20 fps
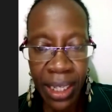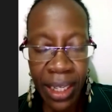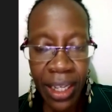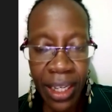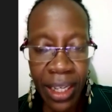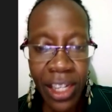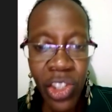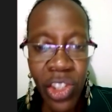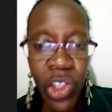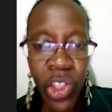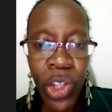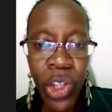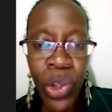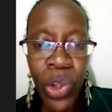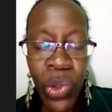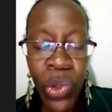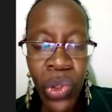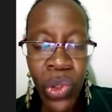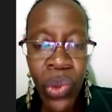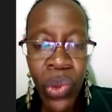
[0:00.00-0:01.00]
she
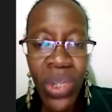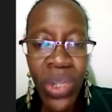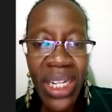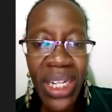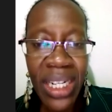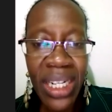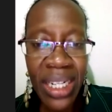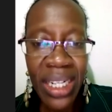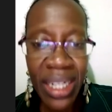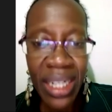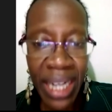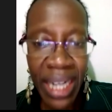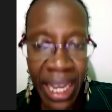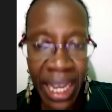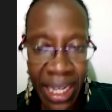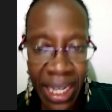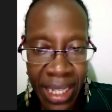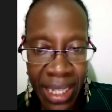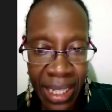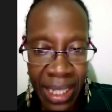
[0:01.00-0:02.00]
used to
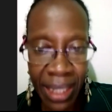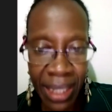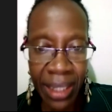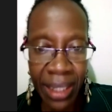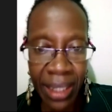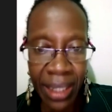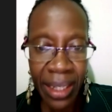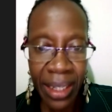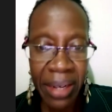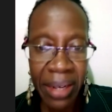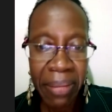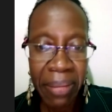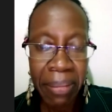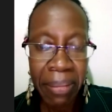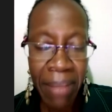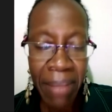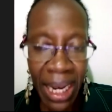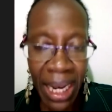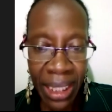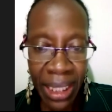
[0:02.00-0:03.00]
dread
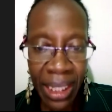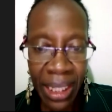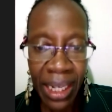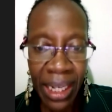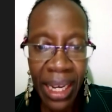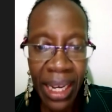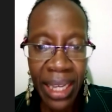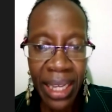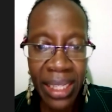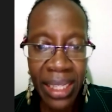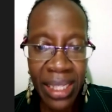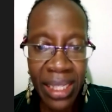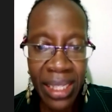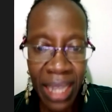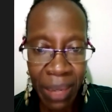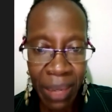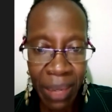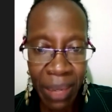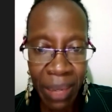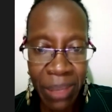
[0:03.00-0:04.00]
marking
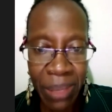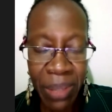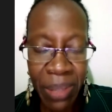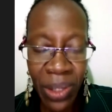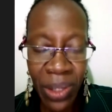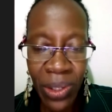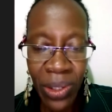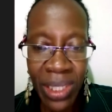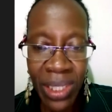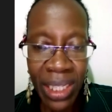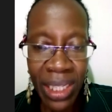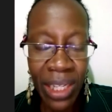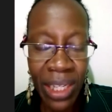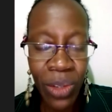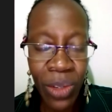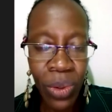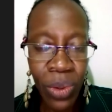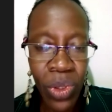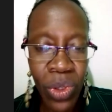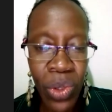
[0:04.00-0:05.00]
exams because
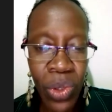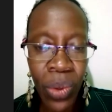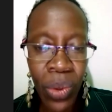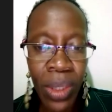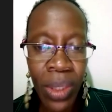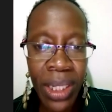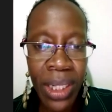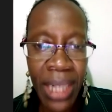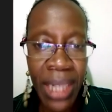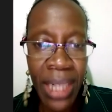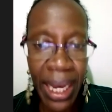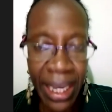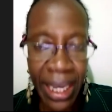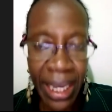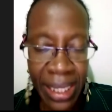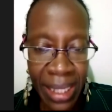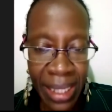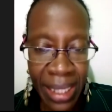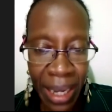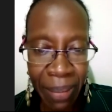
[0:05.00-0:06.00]
it was so
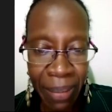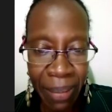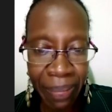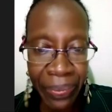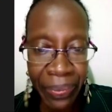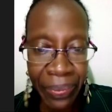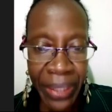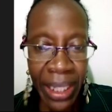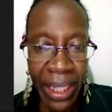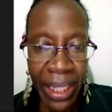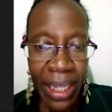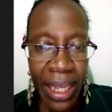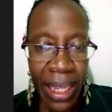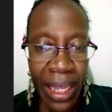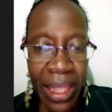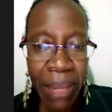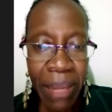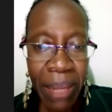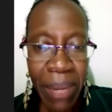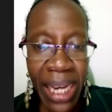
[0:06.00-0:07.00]
tiresome.
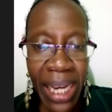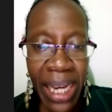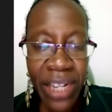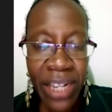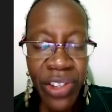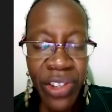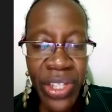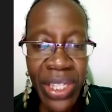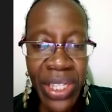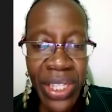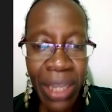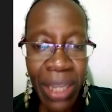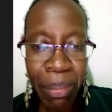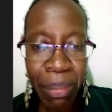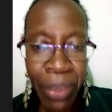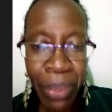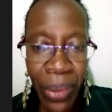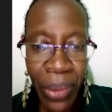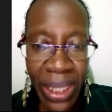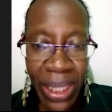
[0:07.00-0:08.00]
The mind reaches a
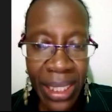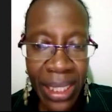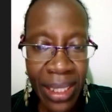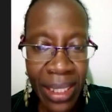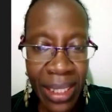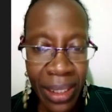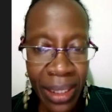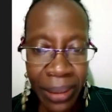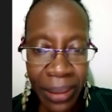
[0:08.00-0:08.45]
point